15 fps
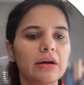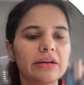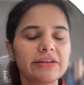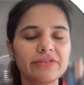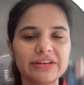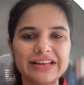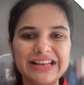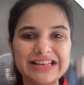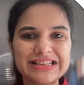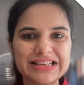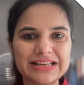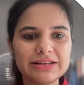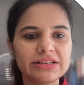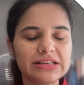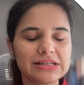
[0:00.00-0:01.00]
Even
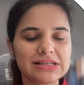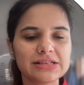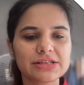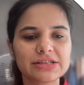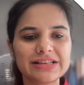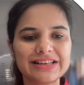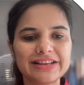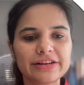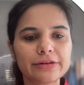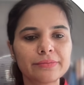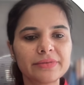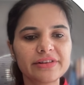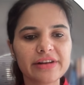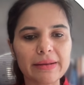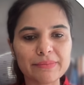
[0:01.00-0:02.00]
DT is delirium
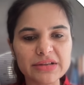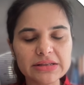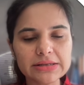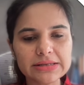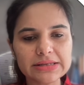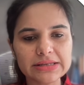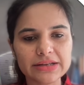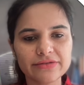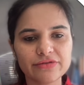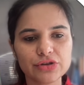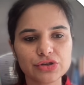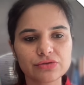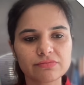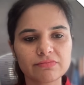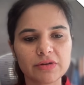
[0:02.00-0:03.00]
tremens, in
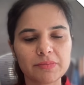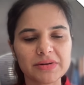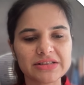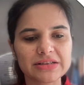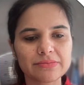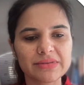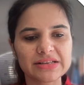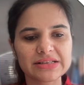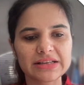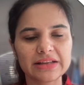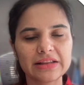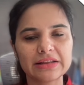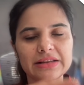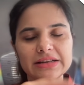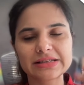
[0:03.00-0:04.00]
which a person may say
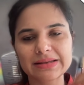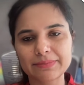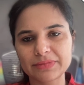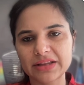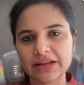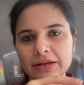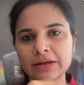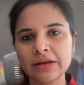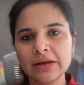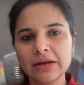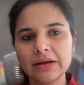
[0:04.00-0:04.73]
that there is something,